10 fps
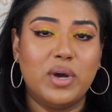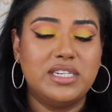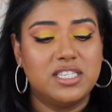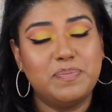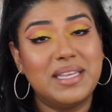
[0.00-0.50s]

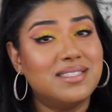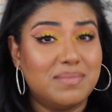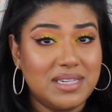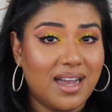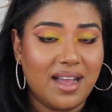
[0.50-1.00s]
want to spend
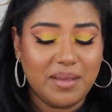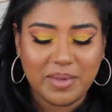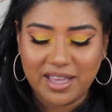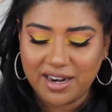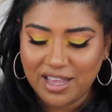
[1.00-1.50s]
some time
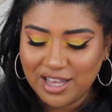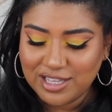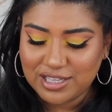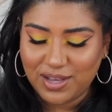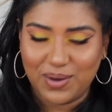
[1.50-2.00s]
in.
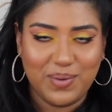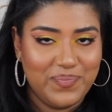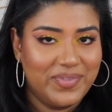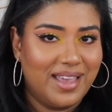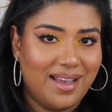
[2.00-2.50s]
So
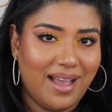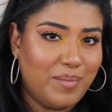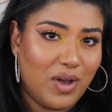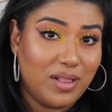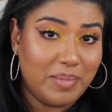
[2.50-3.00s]
yeah,
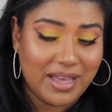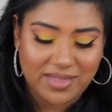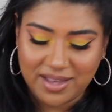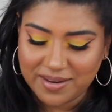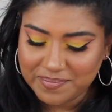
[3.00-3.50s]
I'm all
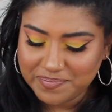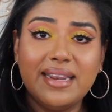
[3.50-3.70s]
about that.